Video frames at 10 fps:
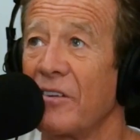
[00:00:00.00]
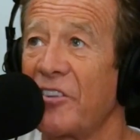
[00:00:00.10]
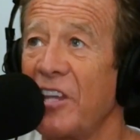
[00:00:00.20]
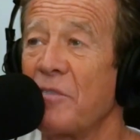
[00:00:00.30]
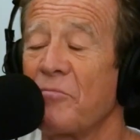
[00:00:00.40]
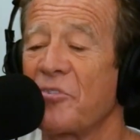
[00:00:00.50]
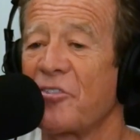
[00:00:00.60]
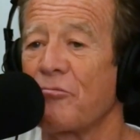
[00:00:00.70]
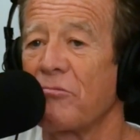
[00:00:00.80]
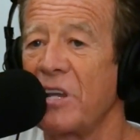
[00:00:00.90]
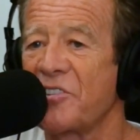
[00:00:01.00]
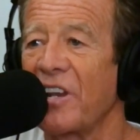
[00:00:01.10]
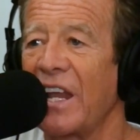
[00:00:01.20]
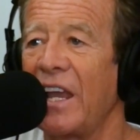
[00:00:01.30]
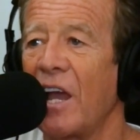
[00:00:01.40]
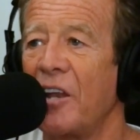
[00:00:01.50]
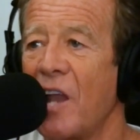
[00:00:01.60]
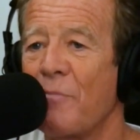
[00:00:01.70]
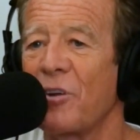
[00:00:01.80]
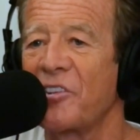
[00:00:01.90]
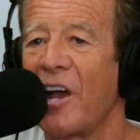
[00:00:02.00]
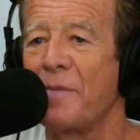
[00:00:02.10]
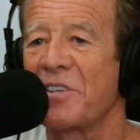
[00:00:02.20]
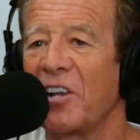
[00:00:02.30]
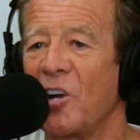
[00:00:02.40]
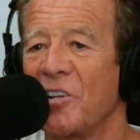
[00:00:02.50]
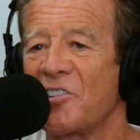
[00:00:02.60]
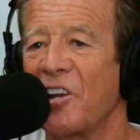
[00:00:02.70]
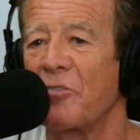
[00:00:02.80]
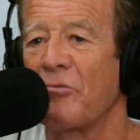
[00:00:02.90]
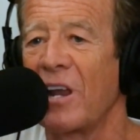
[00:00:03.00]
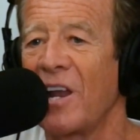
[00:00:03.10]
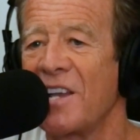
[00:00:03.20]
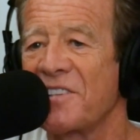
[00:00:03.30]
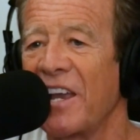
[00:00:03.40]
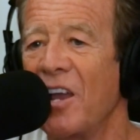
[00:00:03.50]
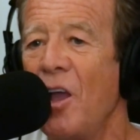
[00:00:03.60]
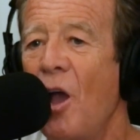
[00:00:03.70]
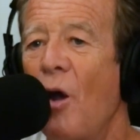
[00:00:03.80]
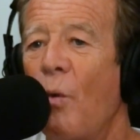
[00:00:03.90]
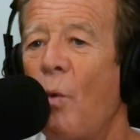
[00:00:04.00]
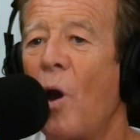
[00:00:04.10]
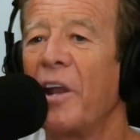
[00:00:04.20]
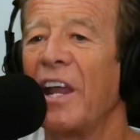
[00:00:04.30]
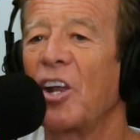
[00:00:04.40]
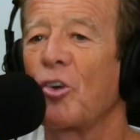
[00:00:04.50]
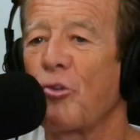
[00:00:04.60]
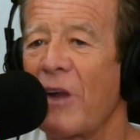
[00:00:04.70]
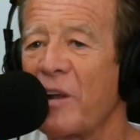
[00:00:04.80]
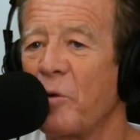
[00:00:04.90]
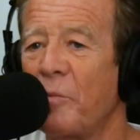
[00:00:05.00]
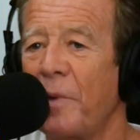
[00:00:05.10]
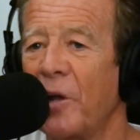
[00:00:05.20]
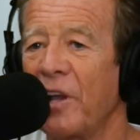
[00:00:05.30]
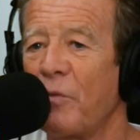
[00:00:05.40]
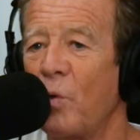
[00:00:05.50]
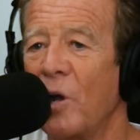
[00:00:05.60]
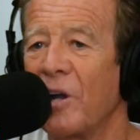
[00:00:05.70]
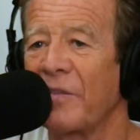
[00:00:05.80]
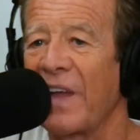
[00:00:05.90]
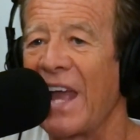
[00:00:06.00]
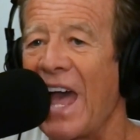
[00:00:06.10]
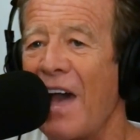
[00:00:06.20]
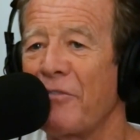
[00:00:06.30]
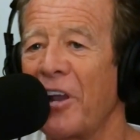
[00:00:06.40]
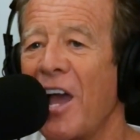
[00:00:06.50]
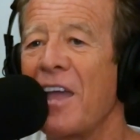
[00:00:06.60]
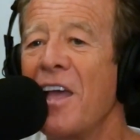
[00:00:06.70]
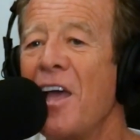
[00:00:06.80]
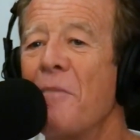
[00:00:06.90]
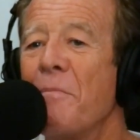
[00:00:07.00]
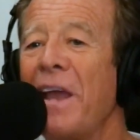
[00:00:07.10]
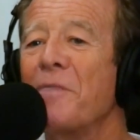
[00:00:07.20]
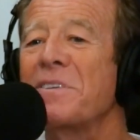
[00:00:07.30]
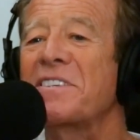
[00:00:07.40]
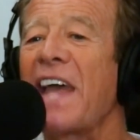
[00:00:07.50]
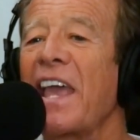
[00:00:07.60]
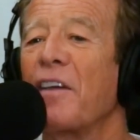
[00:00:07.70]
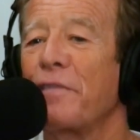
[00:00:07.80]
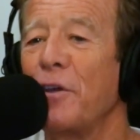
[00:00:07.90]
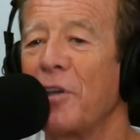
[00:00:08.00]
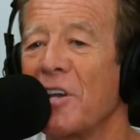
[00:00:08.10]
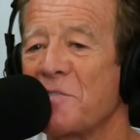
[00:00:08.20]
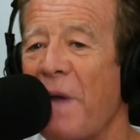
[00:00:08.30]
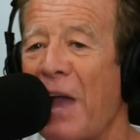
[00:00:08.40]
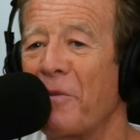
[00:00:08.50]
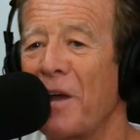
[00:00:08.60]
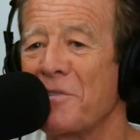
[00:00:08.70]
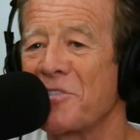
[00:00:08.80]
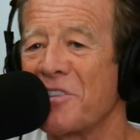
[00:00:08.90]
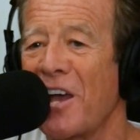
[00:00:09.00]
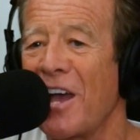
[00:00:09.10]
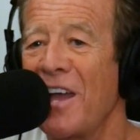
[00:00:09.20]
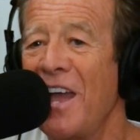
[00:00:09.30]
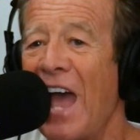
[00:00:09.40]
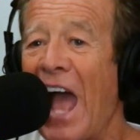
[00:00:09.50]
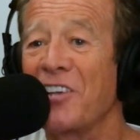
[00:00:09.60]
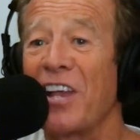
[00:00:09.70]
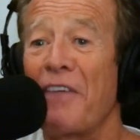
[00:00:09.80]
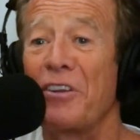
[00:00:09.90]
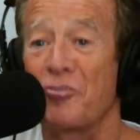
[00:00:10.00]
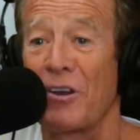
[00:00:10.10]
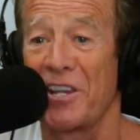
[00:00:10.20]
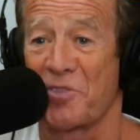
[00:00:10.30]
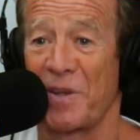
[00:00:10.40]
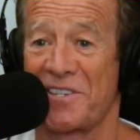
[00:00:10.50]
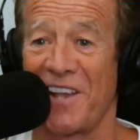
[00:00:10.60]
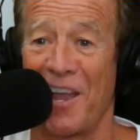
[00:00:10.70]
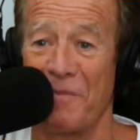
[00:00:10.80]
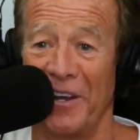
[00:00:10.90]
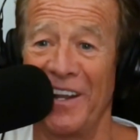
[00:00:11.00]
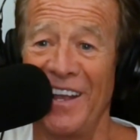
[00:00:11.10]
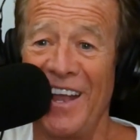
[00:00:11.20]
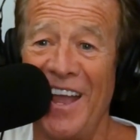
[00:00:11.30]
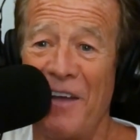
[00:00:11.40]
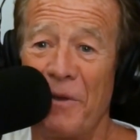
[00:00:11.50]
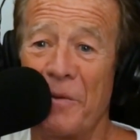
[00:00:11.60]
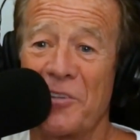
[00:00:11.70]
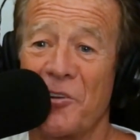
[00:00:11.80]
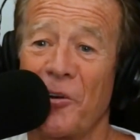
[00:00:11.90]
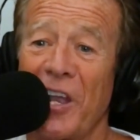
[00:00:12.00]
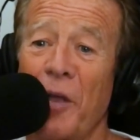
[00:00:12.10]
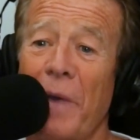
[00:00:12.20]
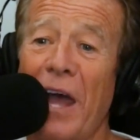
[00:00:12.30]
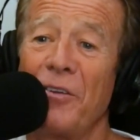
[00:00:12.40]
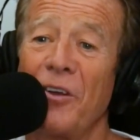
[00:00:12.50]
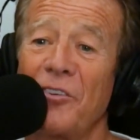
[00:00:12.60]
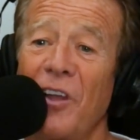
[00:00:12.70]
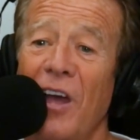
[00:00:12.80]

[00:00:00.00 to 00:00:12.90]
seen them recently a number of times in concert and realizing what an incredible body of work they have. Yeah. And I made a mistake a few years back when I was actually having drinks with Simon. We were talking about,